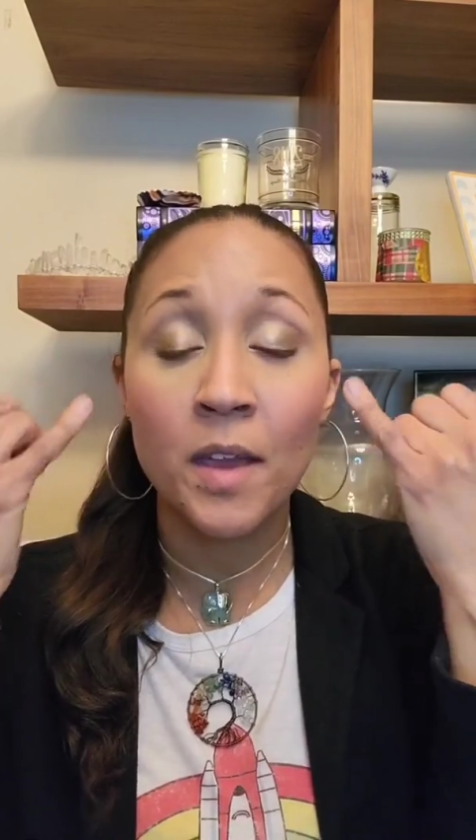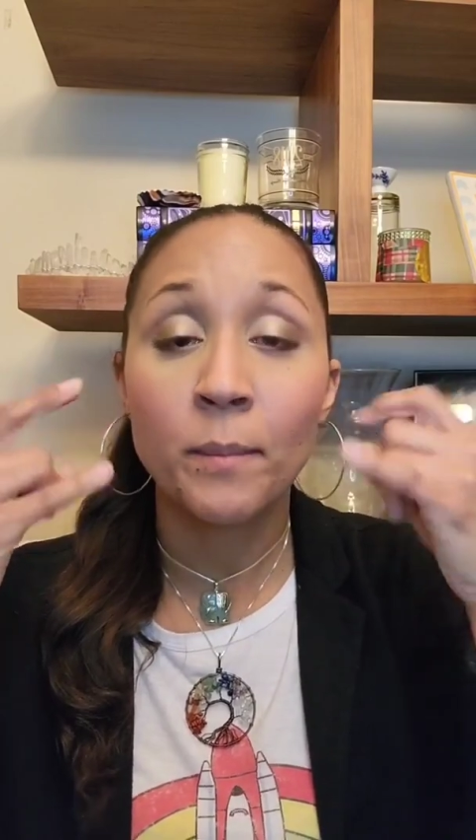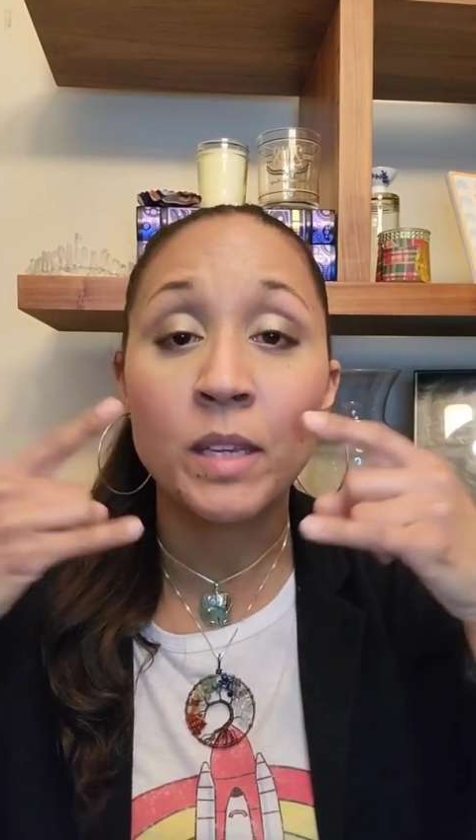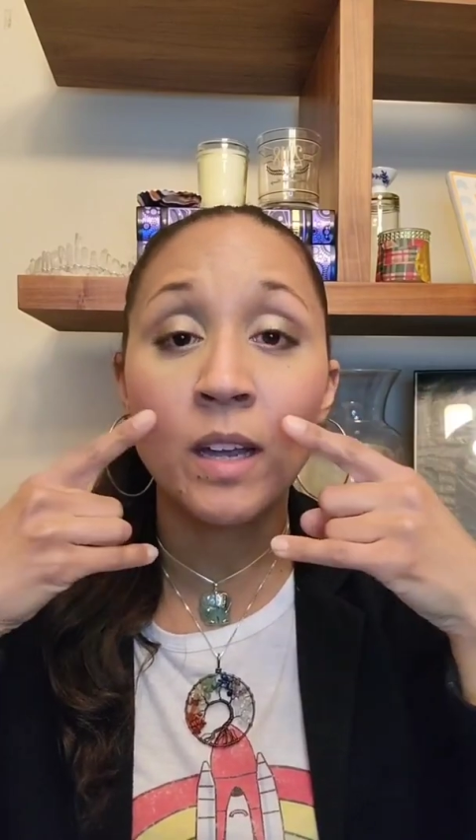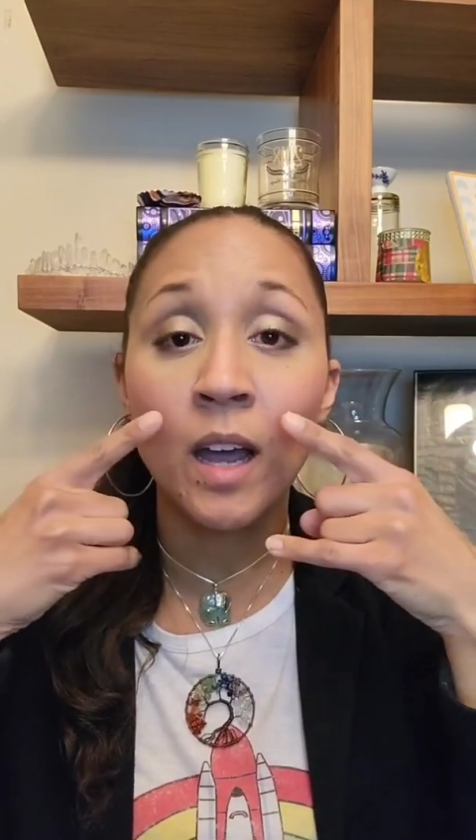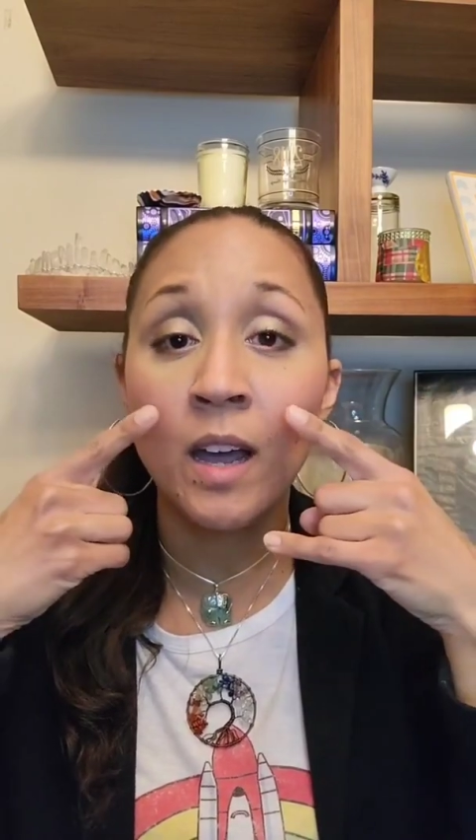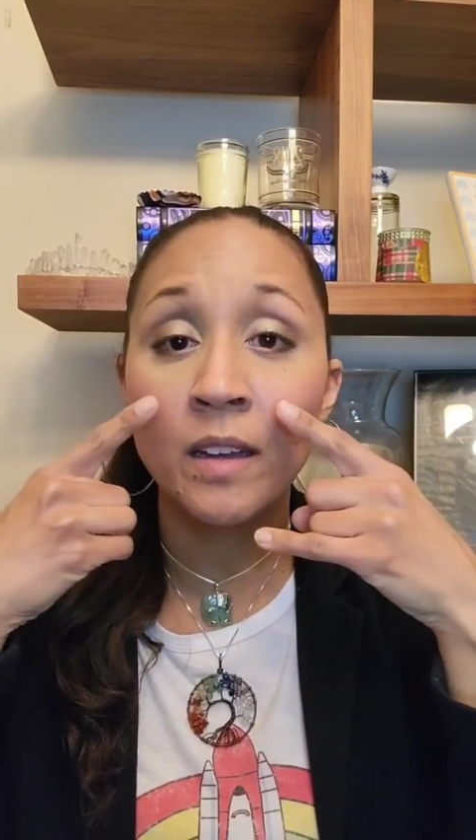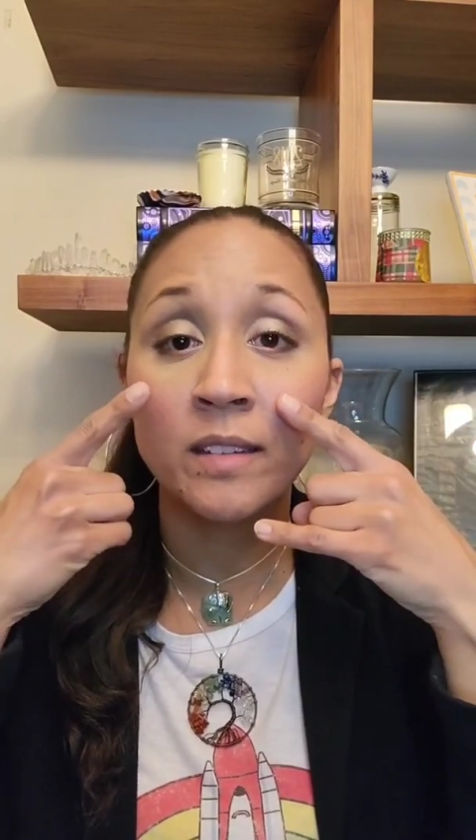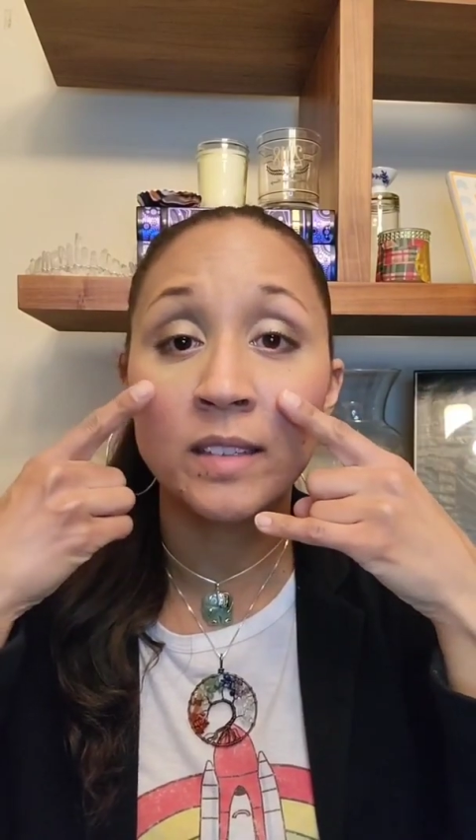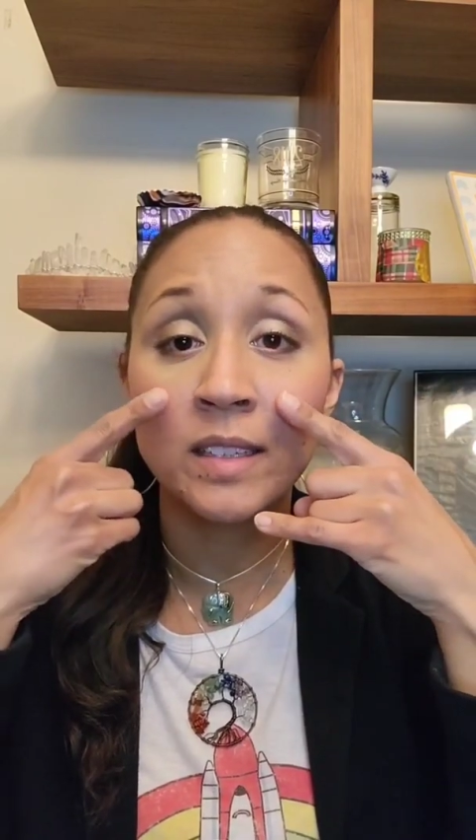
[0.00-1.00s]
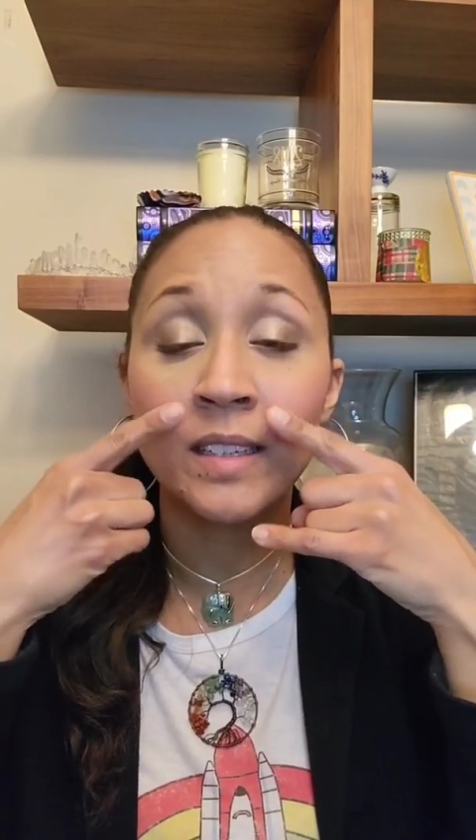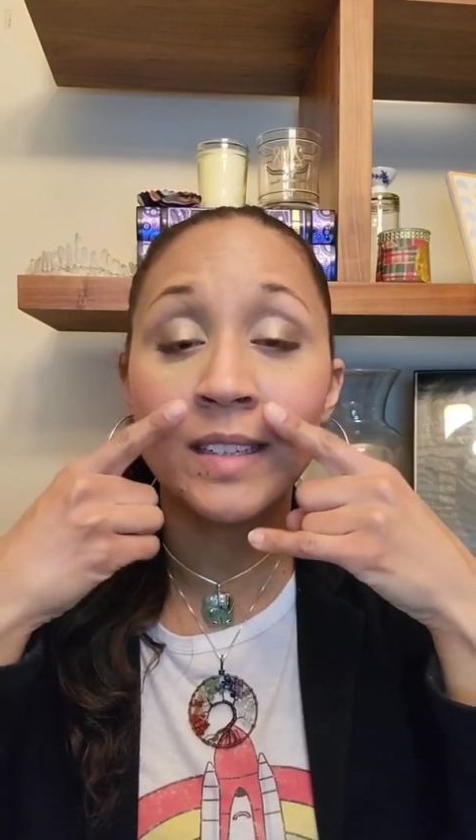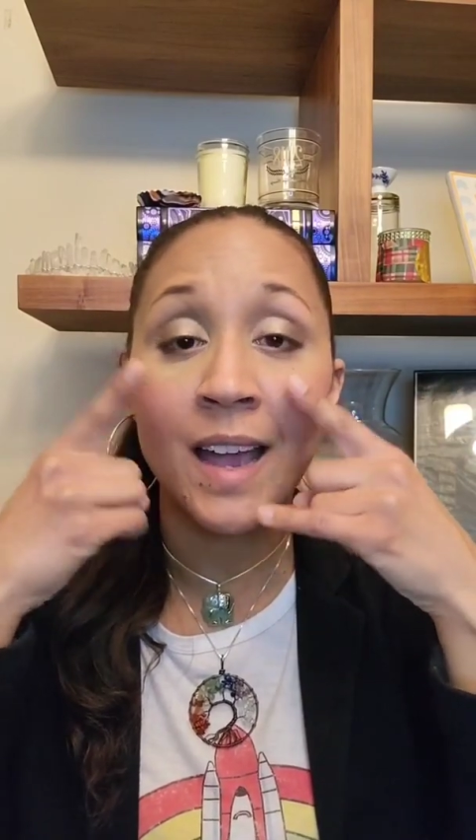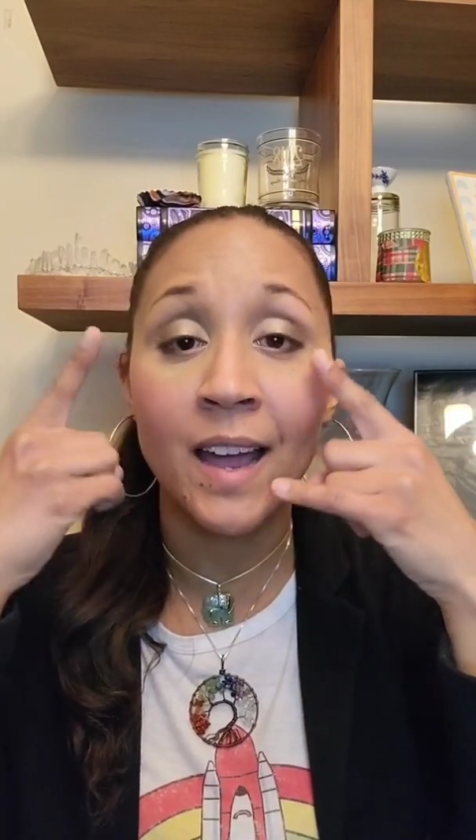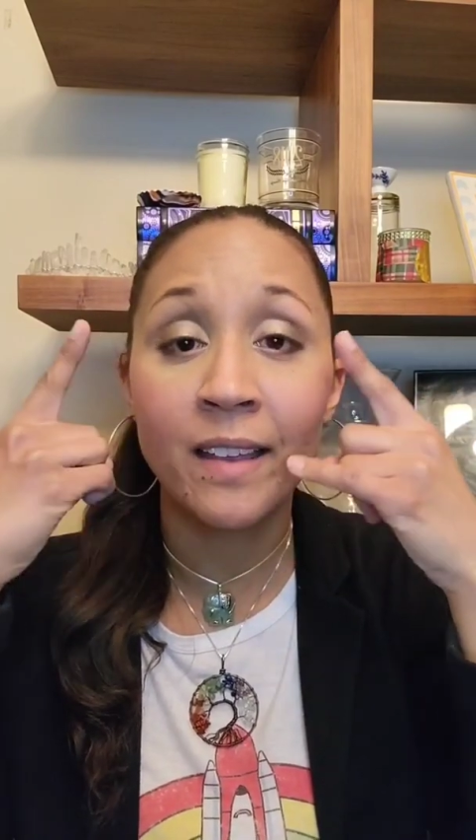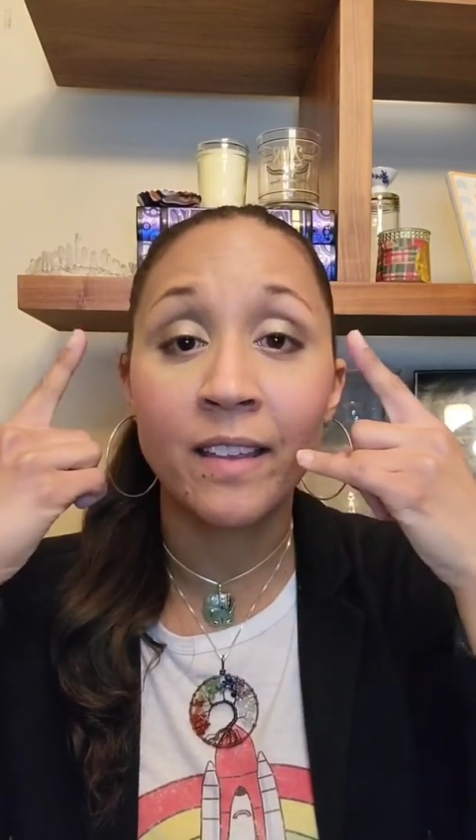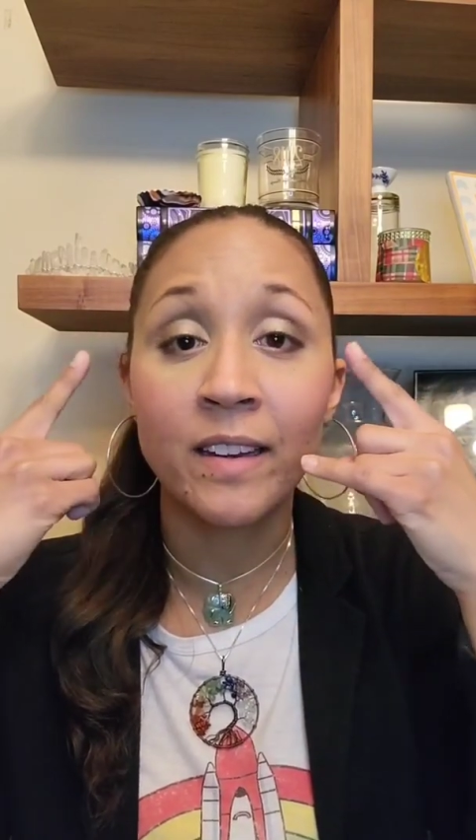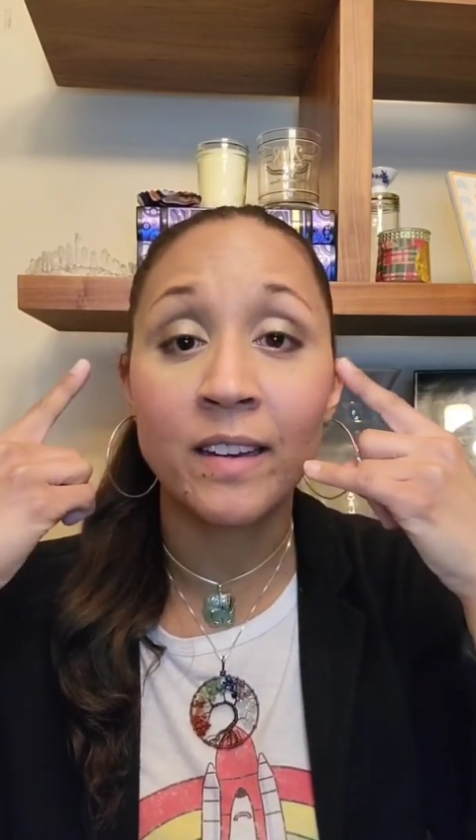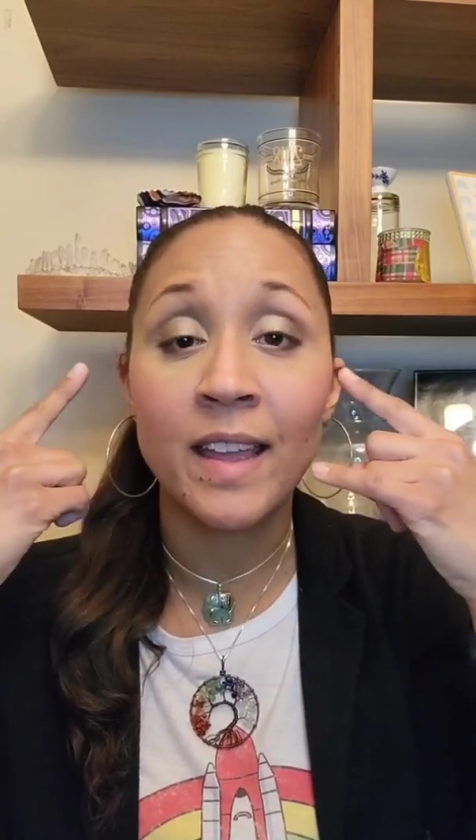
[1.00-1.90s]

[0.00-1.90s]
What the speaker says: because it's highlighted